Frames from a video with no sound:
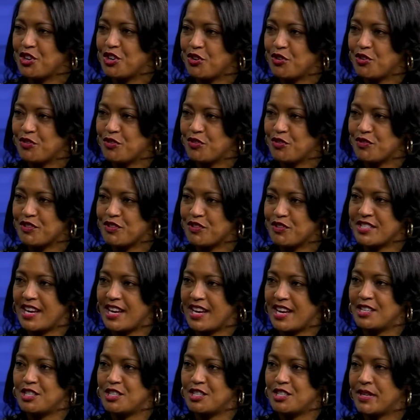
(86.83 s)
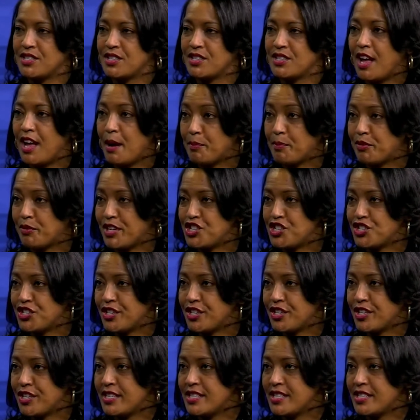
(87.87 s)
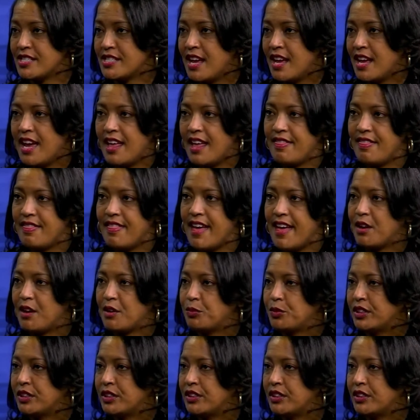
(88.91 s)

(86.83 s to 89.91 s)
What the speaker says: oversight and departmental operations, and that